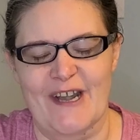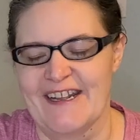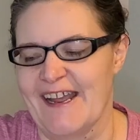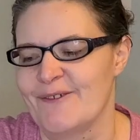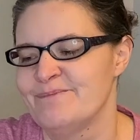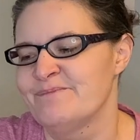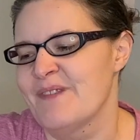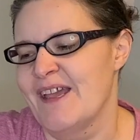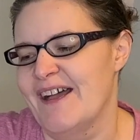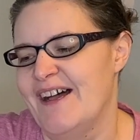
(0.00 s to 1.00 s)
right now.
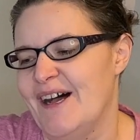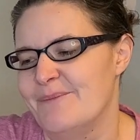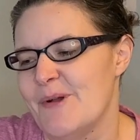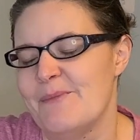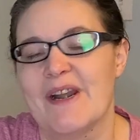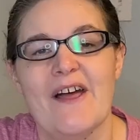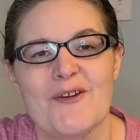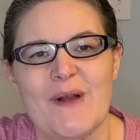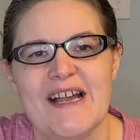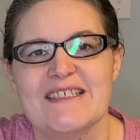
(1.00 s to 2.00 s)
But
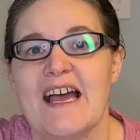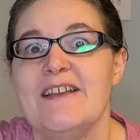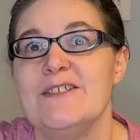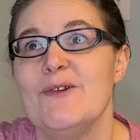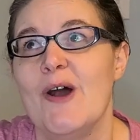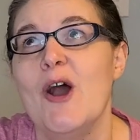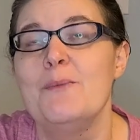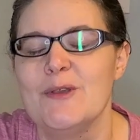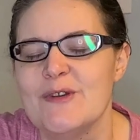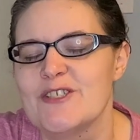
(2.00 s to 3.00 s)
otherwise, I do hope
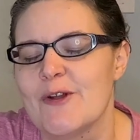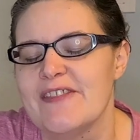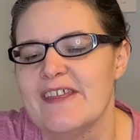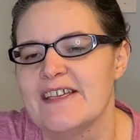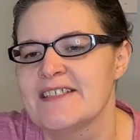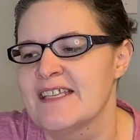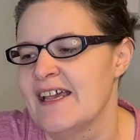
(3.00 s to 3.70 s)
you enjoyed this.